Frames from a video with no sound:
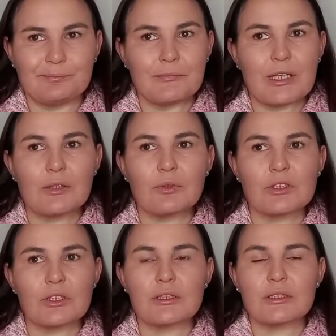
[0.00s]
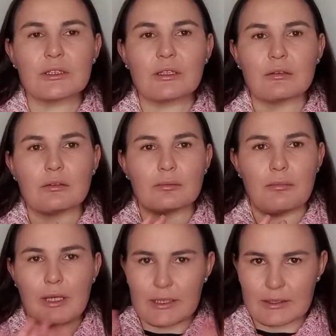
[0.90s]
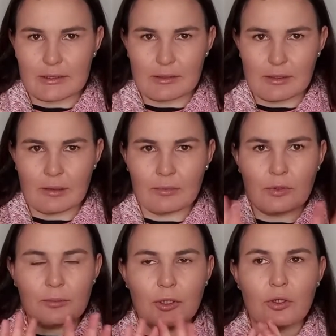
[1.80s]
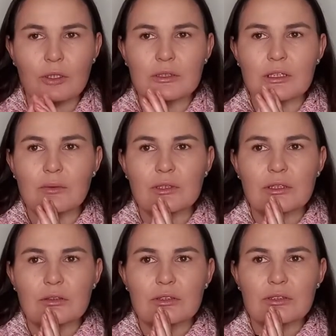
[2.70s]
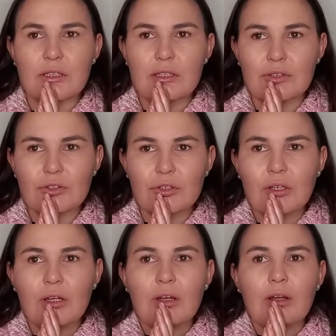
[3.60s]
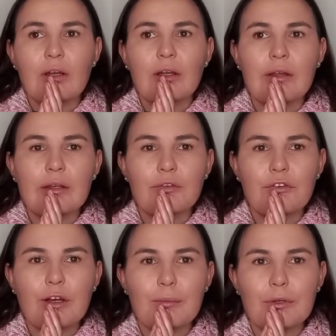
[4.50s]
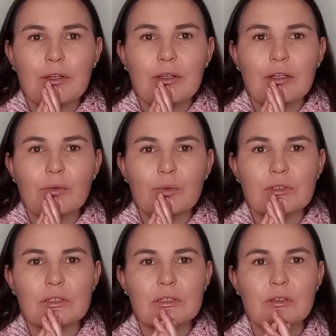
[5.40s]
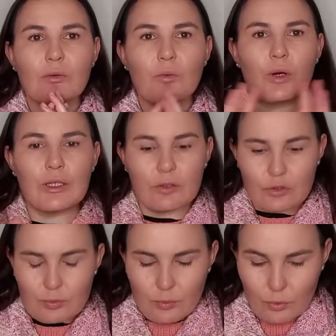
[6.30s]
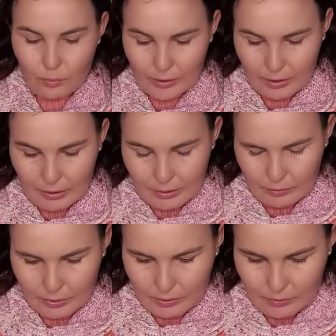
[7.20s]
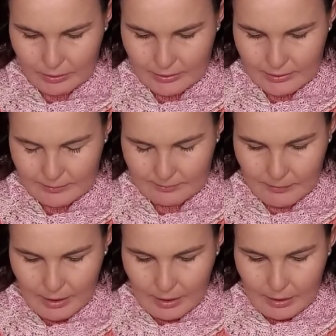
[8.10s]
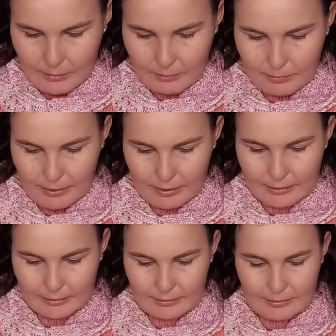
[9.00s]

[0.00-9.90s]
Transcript: it was just a total mess. I'm going to be honest, there was no stretch in the fabric. It was way too small where the color work was, but